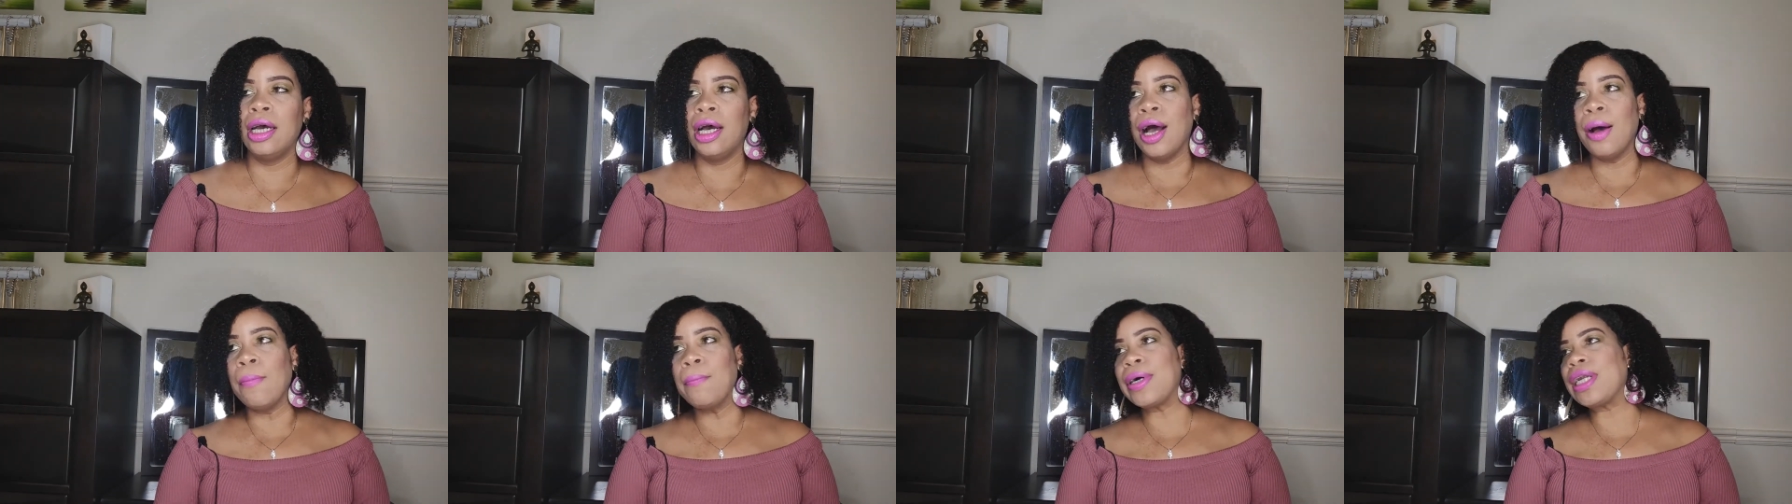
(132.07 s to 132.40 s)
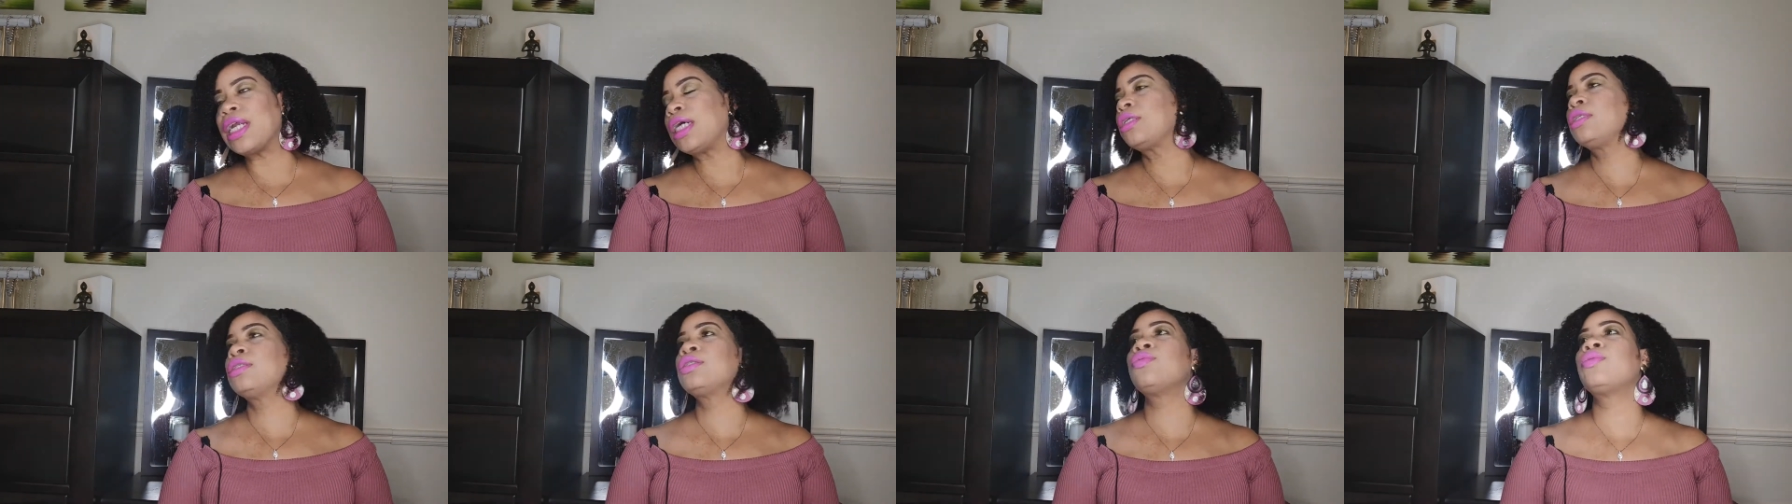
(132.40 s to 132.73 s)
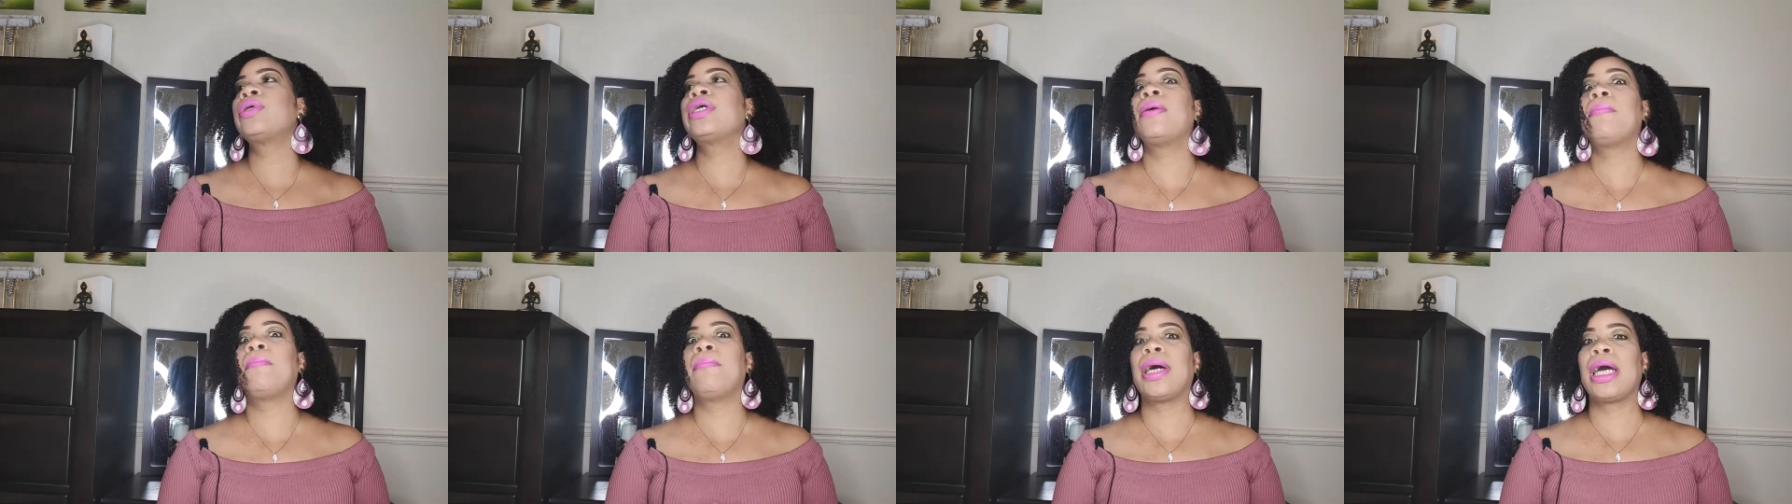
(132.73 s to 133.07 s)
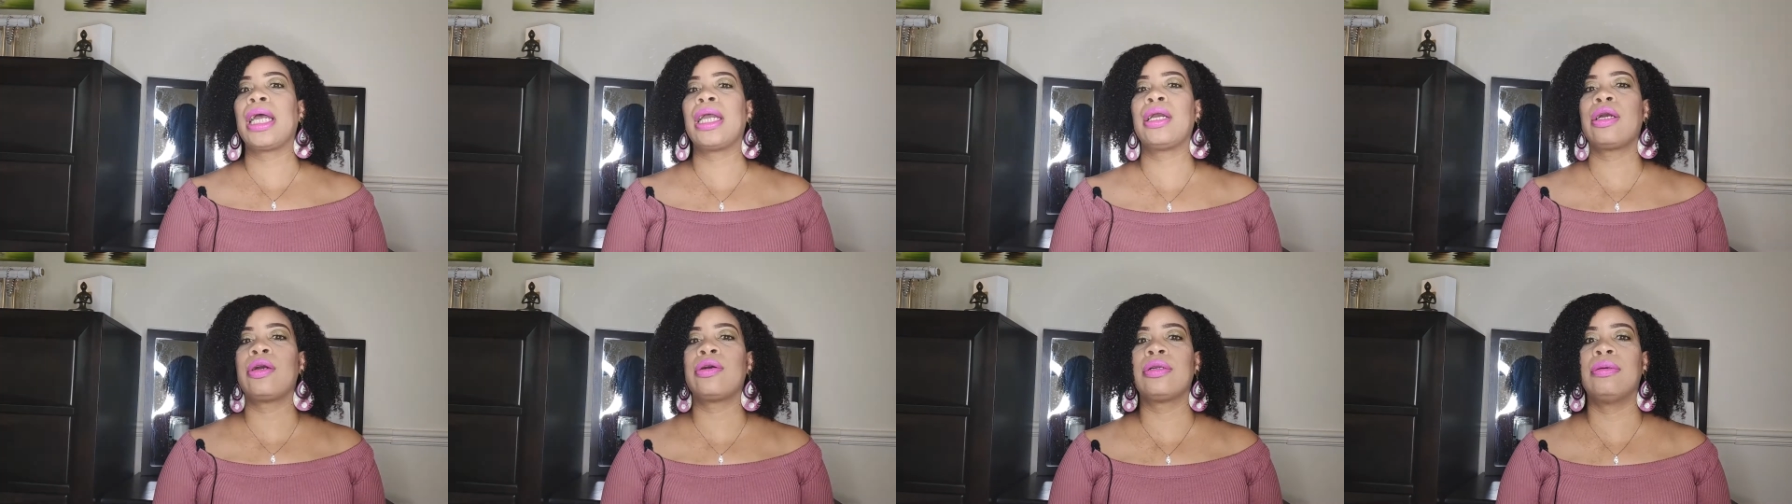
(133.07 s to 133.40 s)
But I just wanted my
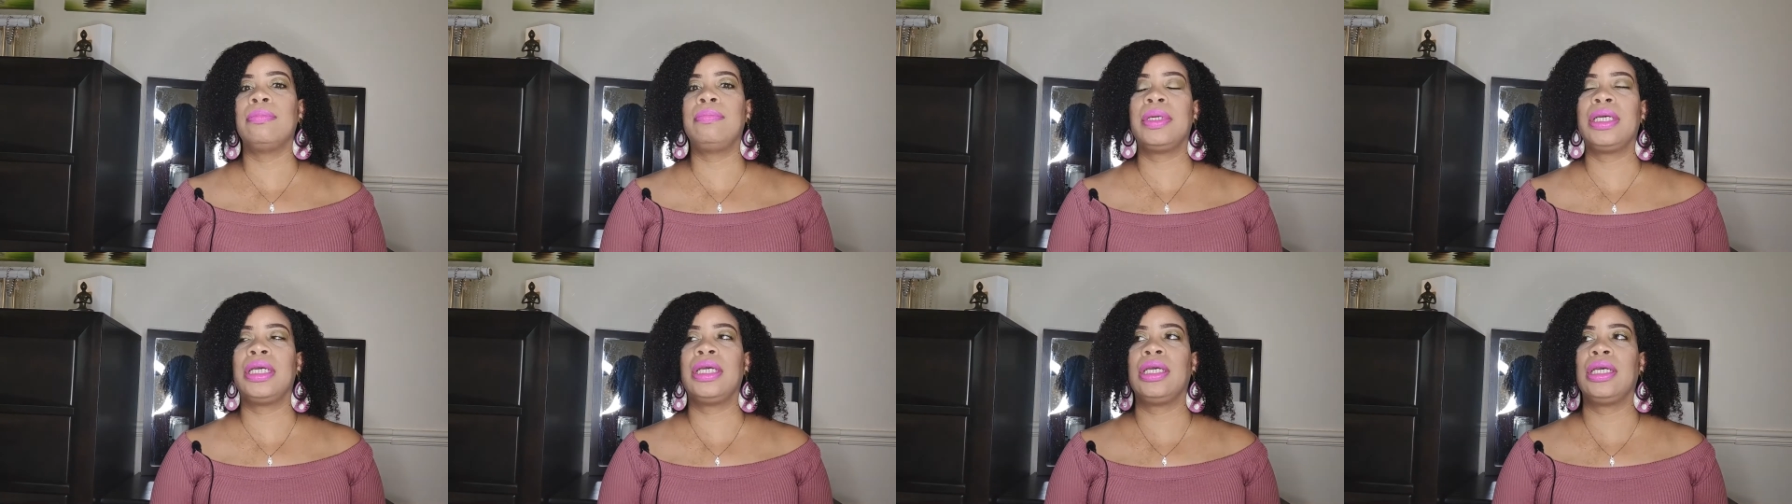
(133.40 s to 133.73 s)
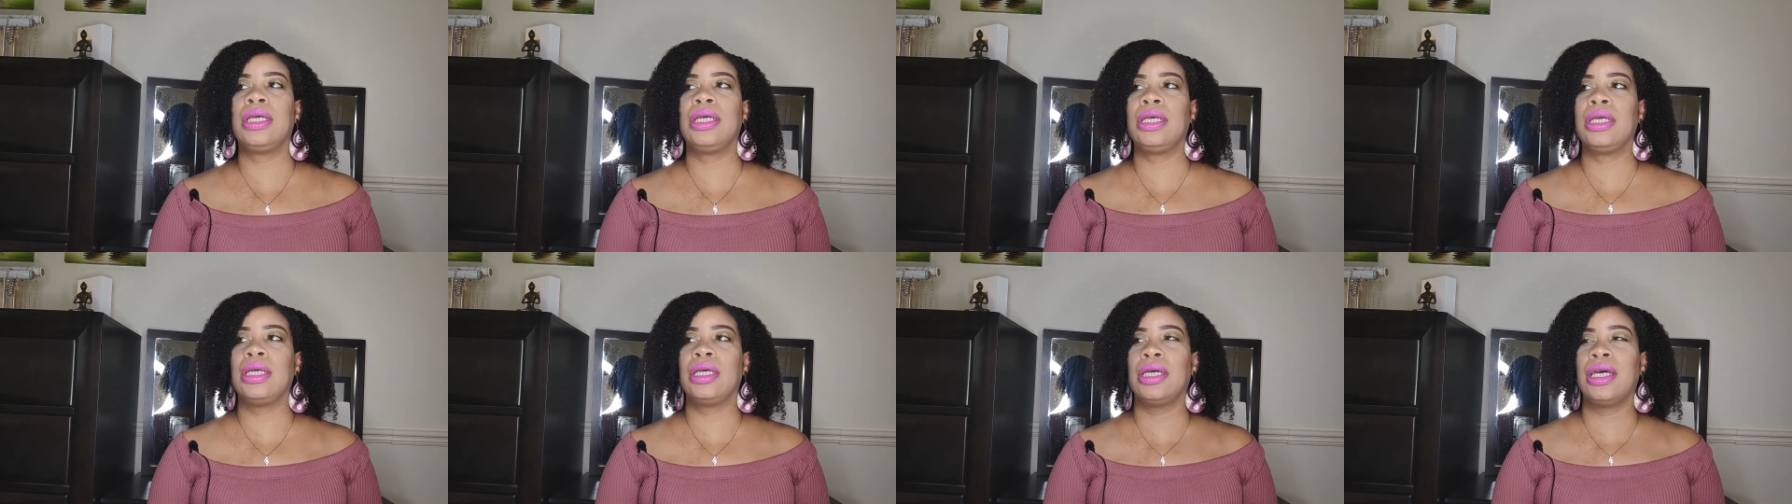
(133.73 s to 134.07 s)
hair to be